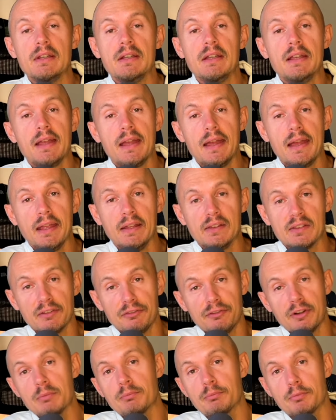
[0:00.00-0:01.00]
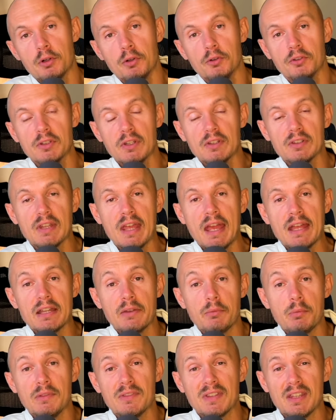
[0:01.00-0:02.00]
it's a fun process, and
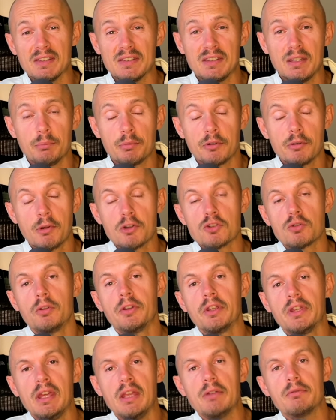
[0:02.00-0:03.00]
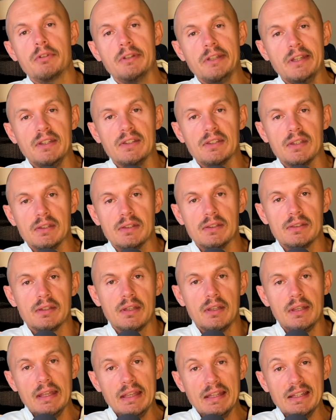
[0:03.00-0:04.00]
I've been testing pretty much all the key releases
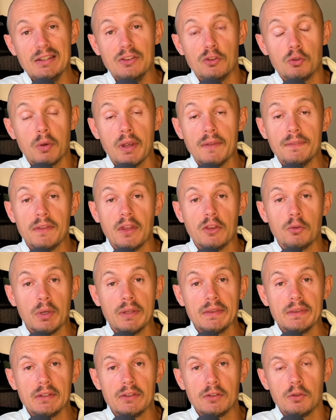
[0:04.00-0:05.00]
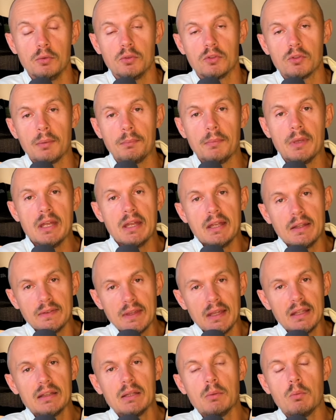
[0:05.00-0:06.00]
in 2022. So I'm
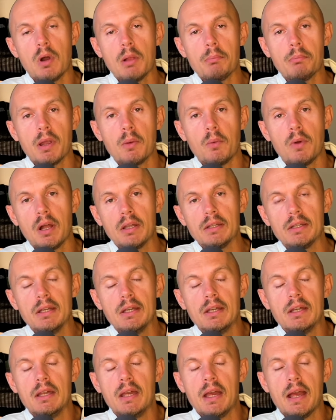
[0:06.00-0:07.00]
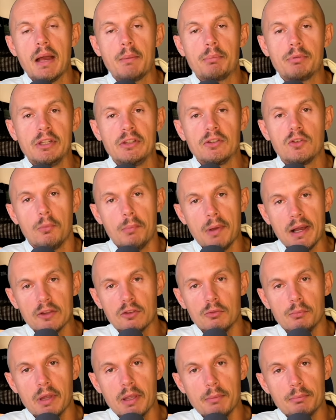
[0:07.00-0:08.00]
taking them one by one. Please go back
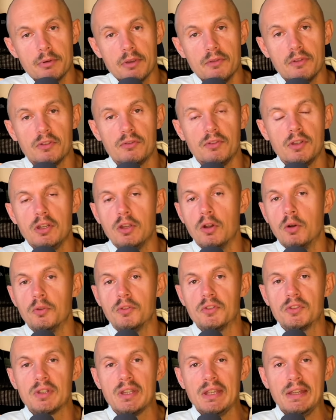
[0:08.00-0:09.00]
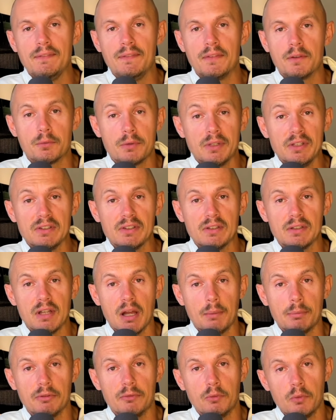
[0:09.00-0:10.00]
to my previous videos in the recent
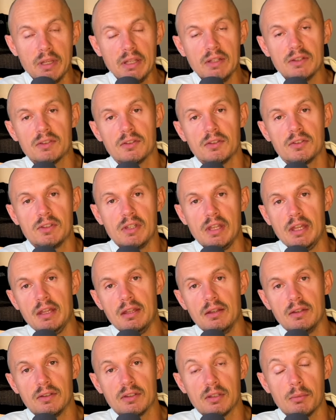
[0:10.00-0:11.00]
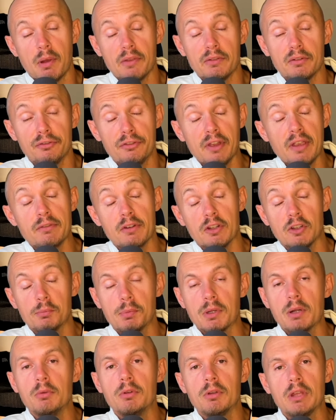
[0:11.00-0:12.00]
couple of weeks to see some other favorites.
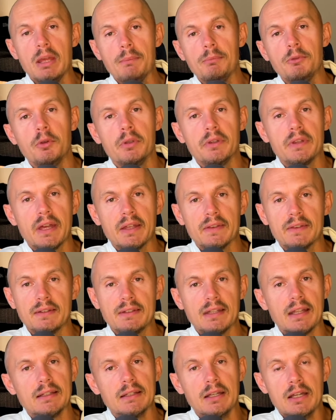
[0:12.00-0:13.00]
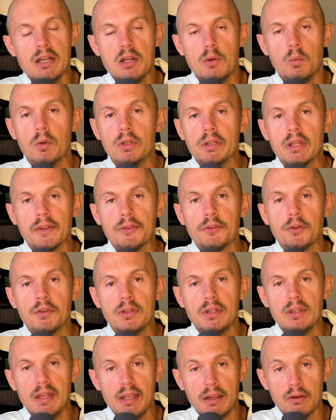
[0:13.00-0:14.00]
But I will keep doing that, and then we'll get to the
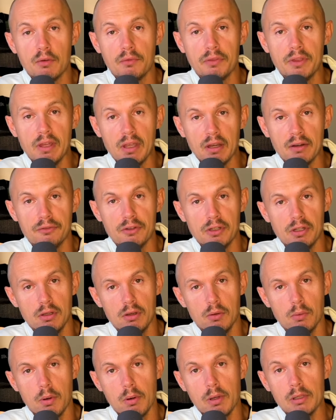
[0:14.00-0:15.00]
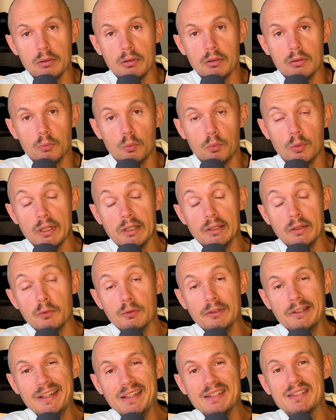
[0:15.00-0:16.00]
Gear of the Year video where I will
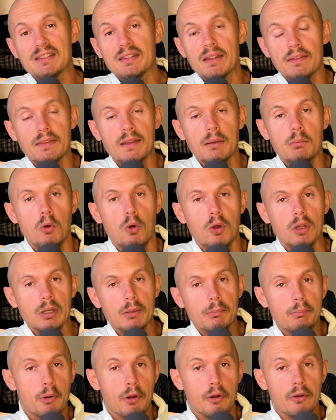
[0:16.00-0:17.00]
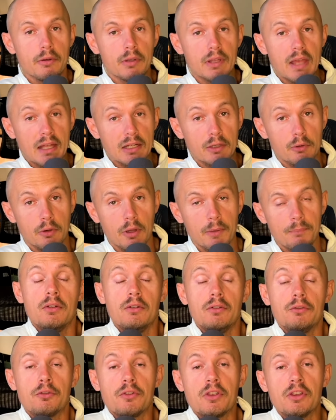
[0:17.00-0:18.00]
list them all per category.
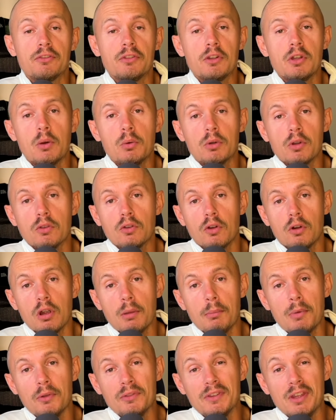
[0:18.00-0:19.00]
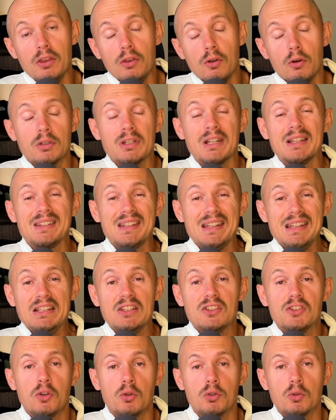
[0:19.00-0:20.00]
For this video, I want to talk about the Yonex
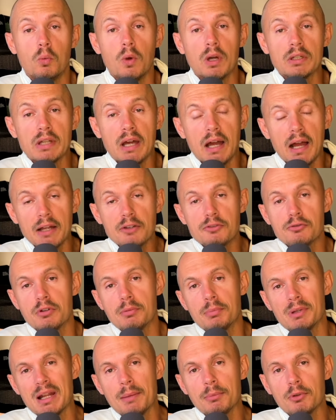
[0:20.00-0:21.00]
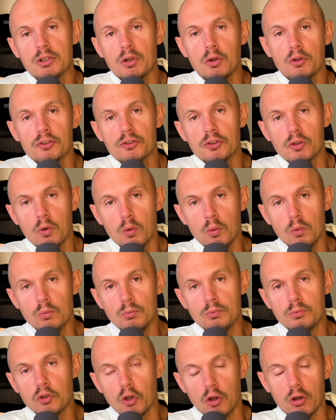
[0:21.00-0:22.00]
Ezone 100, but I'm going to also
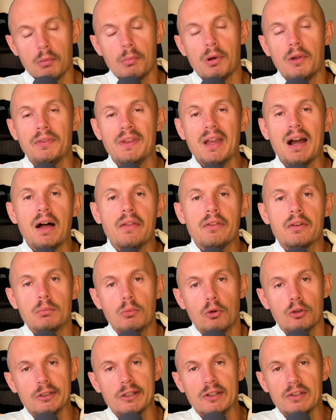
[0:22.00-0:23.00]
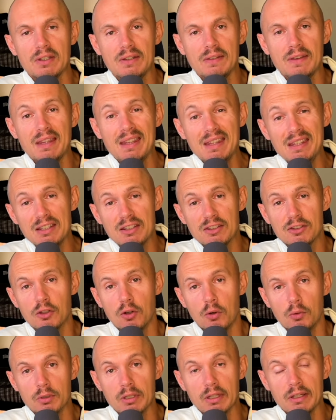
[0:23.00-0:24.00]
talk about the other models in the
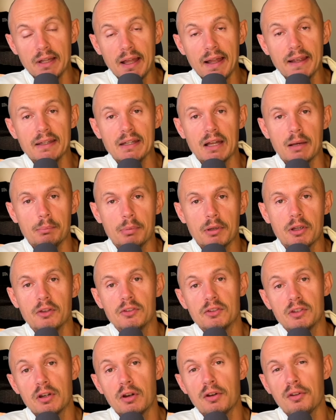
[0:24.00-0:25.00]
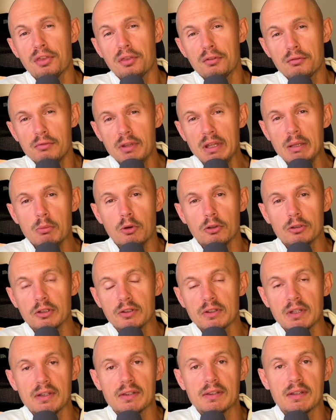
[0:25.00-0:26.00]
Ezone lineup, because there are three models
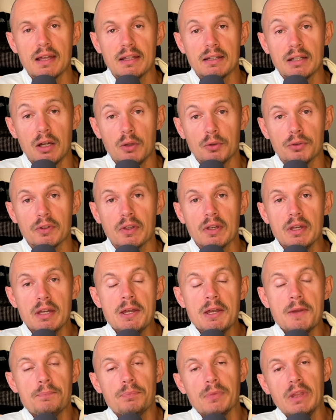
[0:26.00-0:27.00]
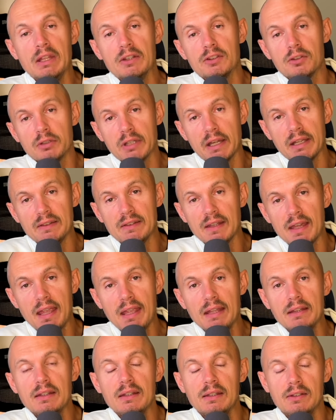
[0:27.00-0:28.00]
that stand out: Ezone
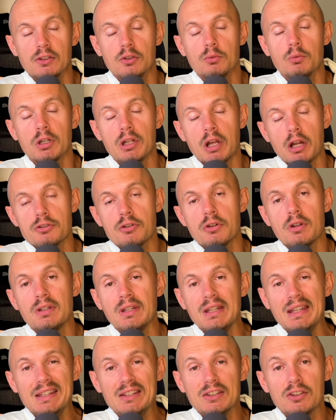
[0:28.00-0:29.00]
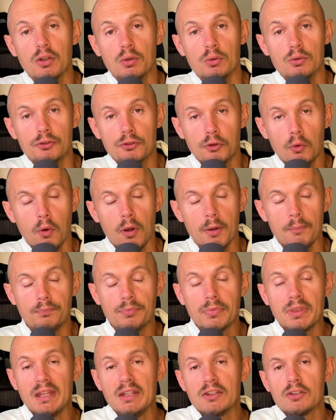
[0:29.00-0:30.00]
98, Ezone 100, and Ezone Tour.
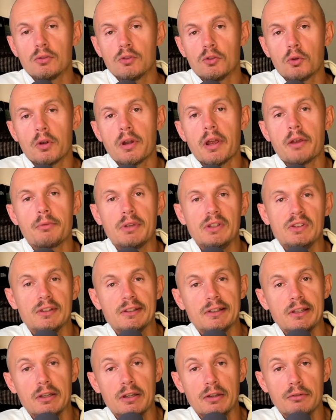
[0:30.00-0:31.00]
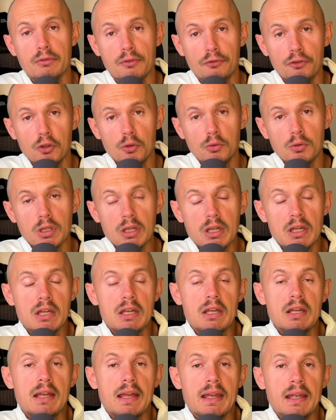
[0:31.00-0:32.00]
The Ezone Tour I recently reviewed.
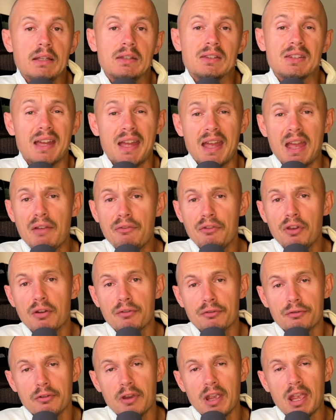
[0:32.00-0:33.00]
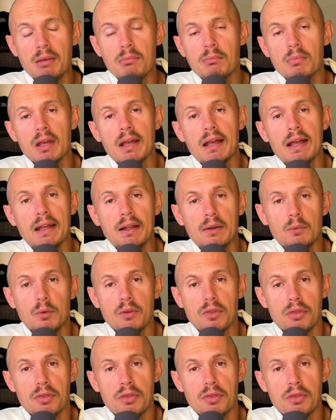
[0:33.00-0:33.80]
It's a heavier frame with